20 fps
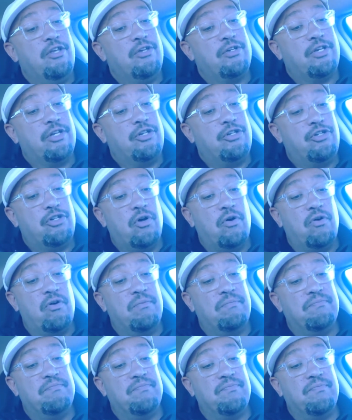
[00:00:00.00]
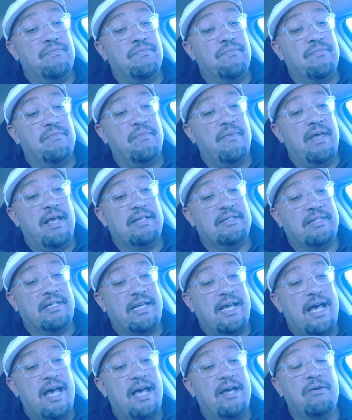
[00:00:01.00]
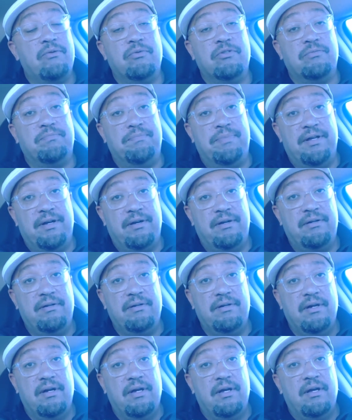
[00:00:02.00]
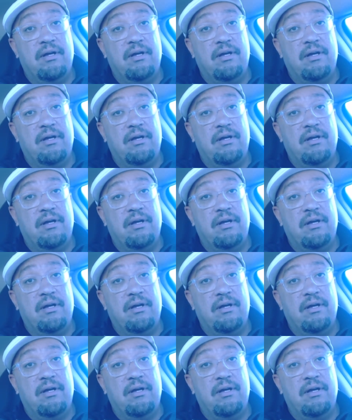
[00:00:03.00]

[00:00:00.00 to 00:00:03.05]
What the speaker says: You could show him as a guy who was bitter,